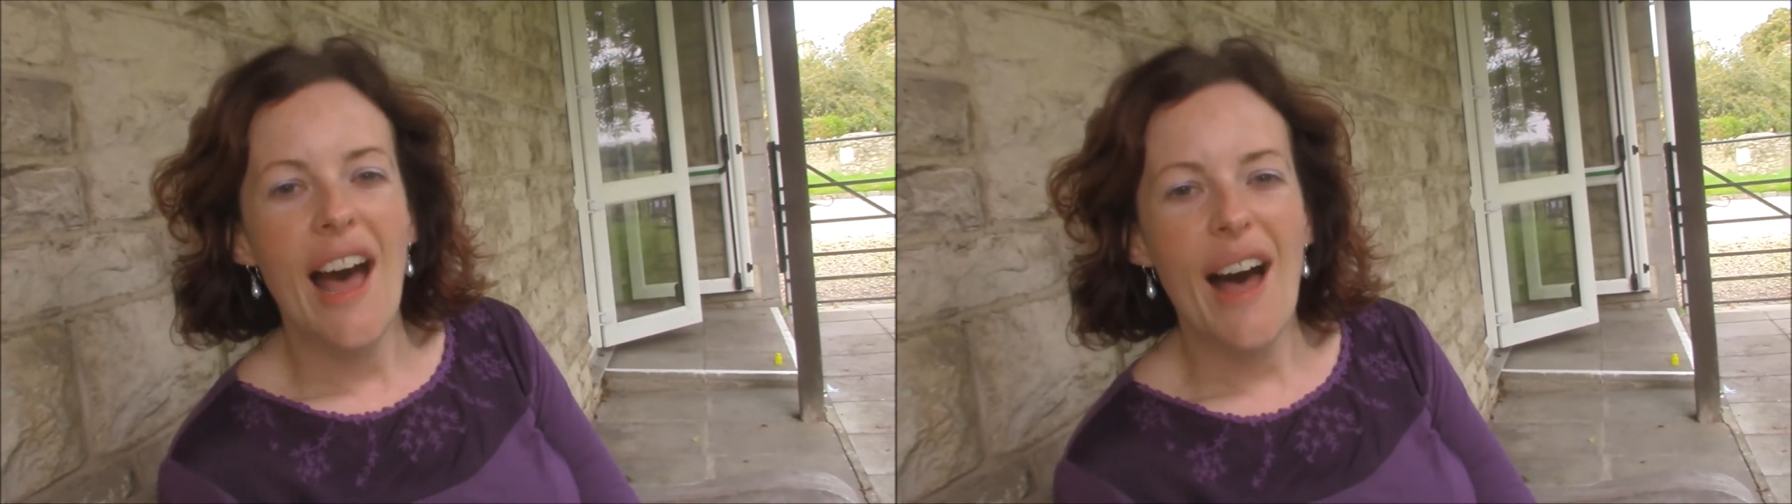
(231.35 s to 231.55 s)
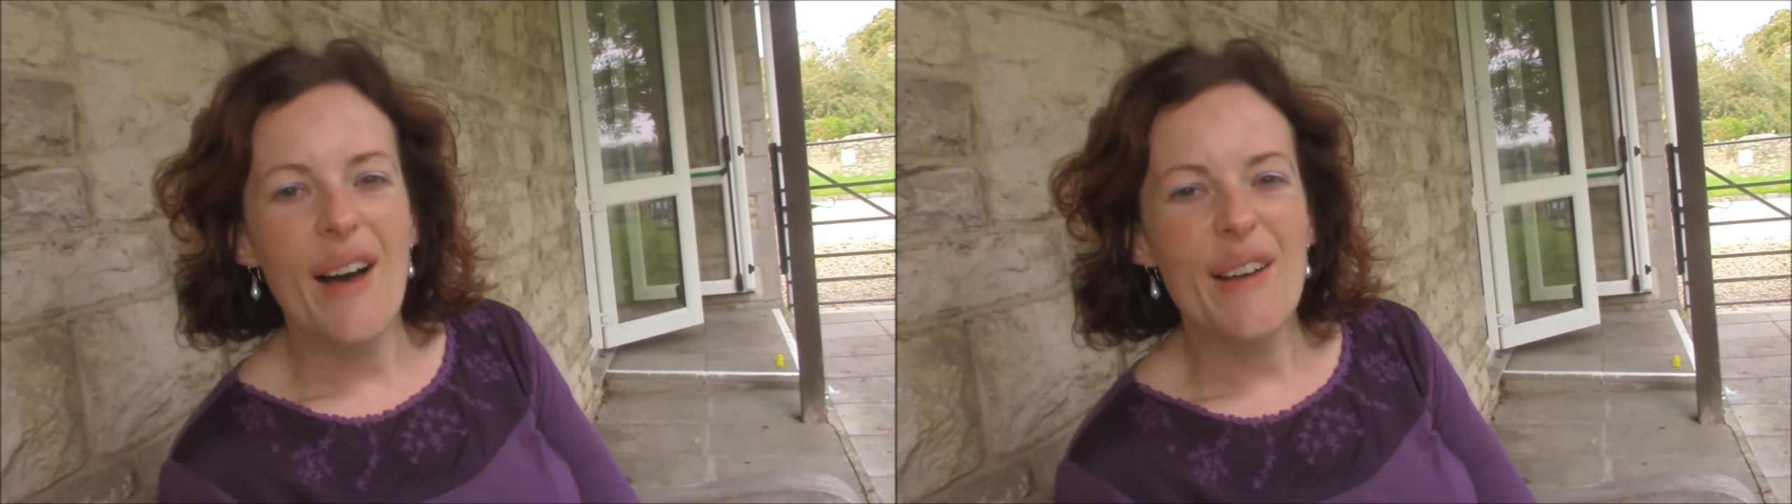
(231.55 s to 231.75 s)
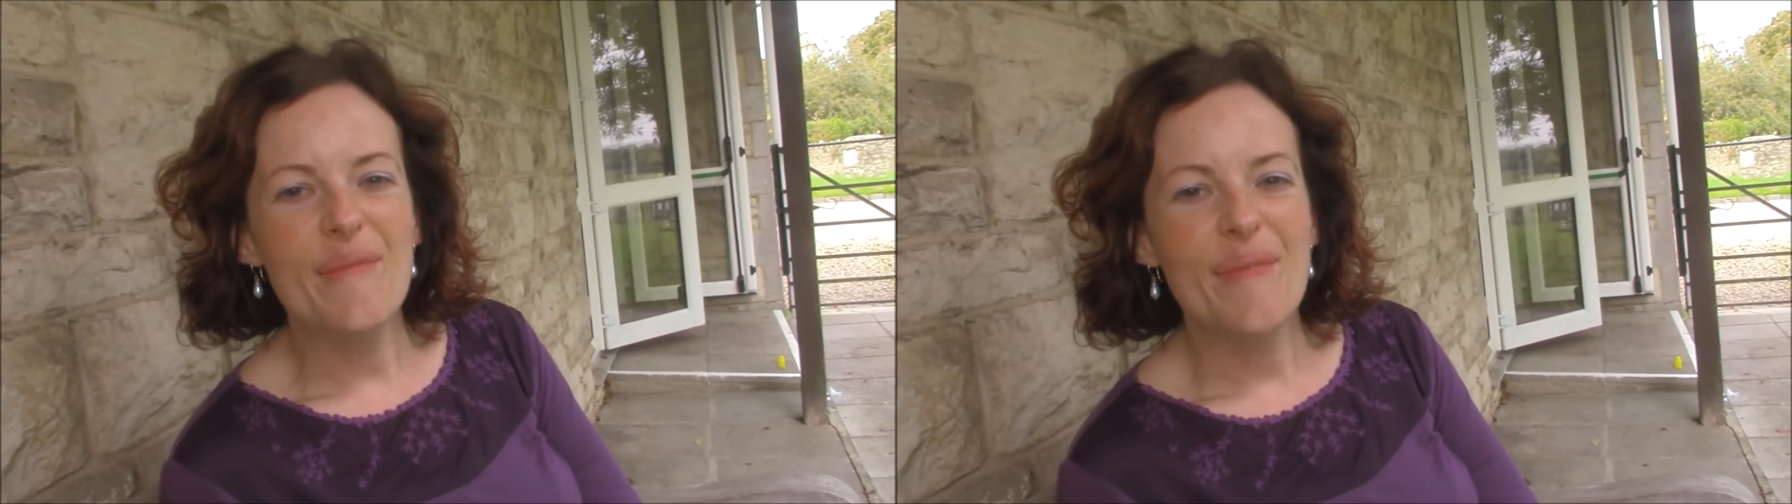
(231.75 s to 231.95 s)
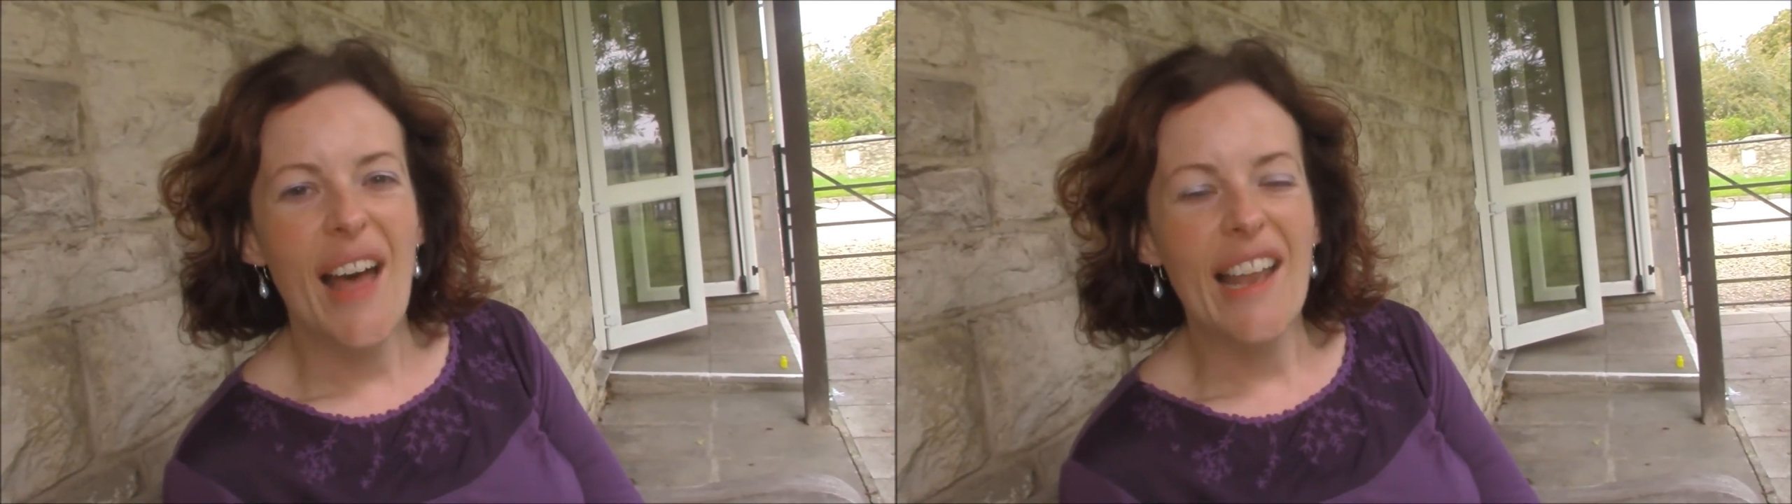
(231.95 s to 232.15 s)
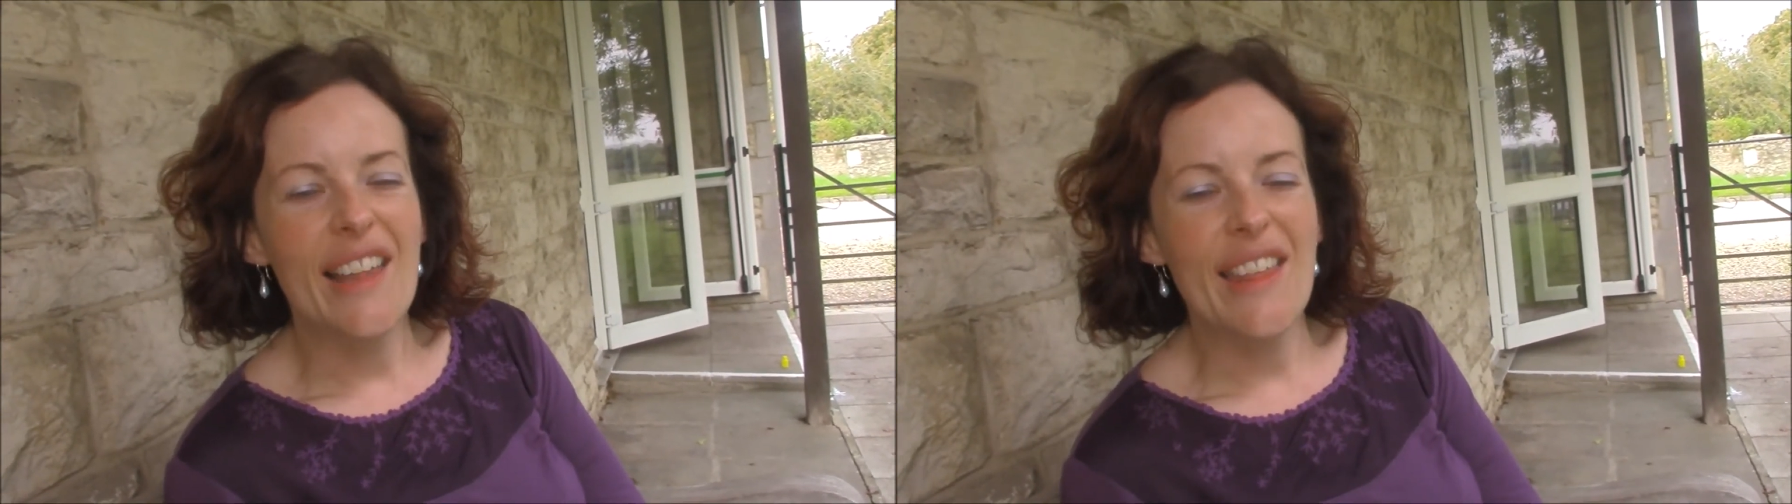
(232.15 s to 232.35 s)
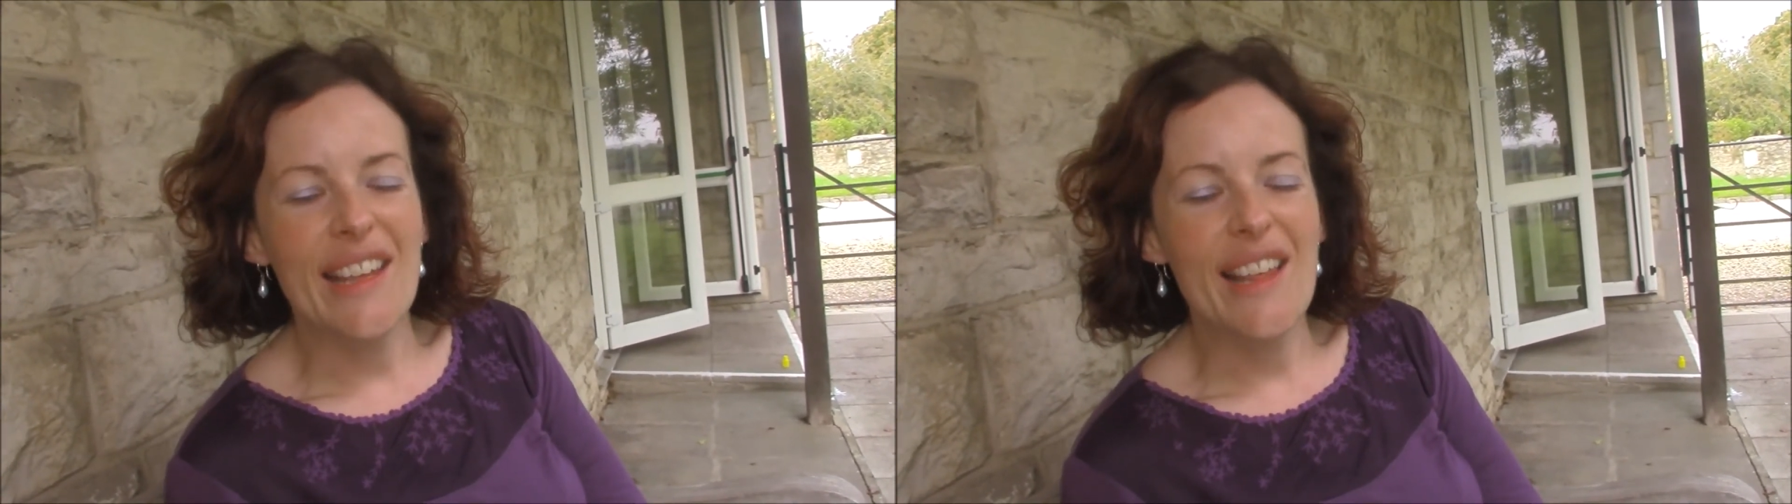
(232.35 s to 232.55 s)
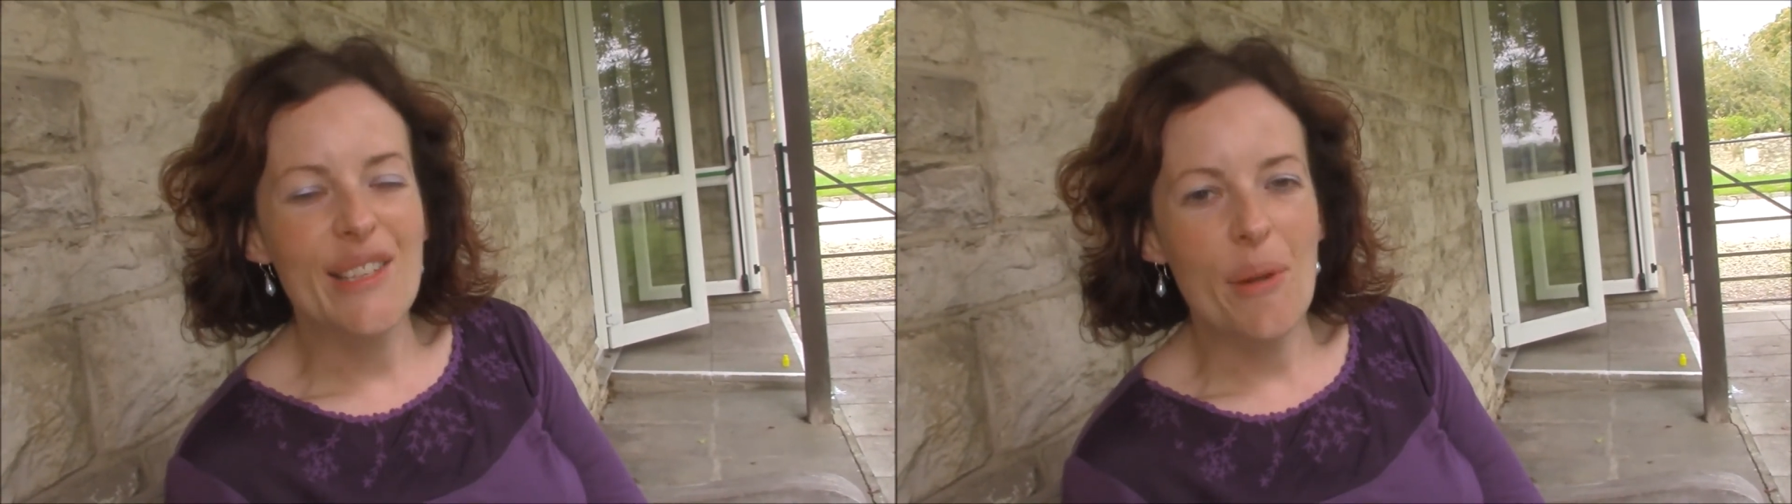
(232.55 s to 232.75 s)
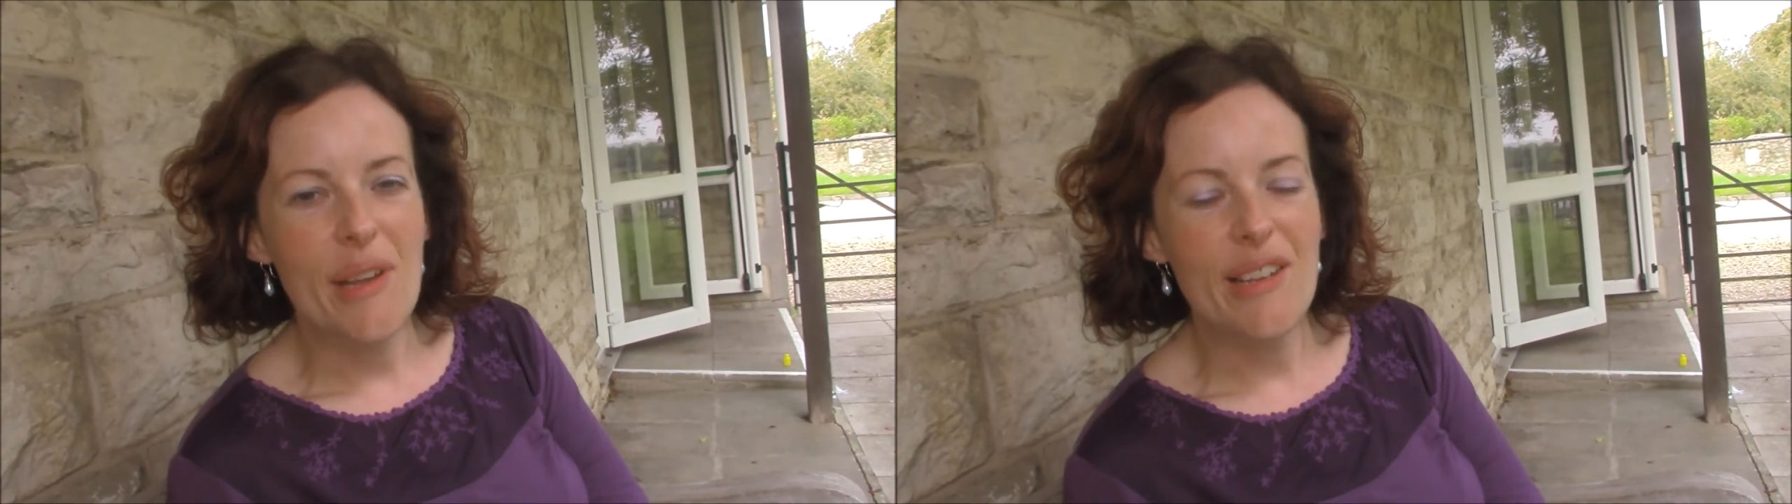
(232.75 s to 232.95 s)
And I think there's so many